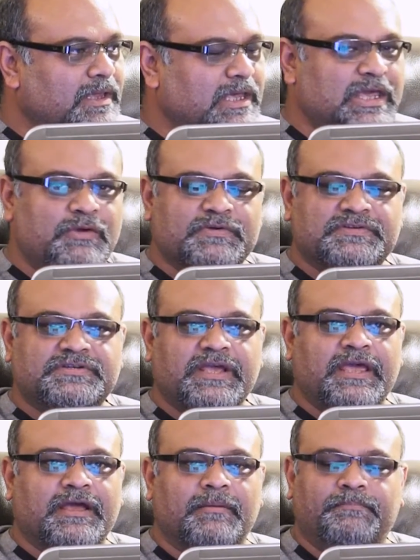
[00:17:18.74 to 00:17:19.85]
He was
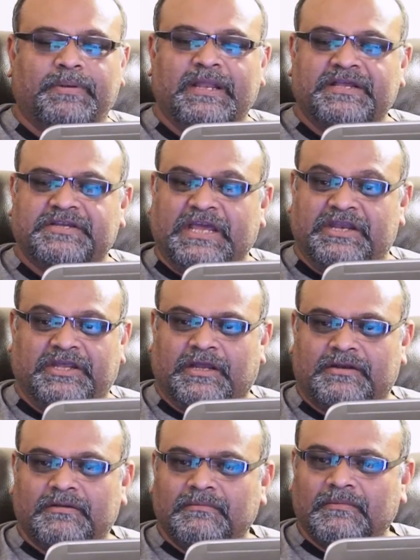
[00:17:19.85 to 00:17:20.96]
a complete idiot.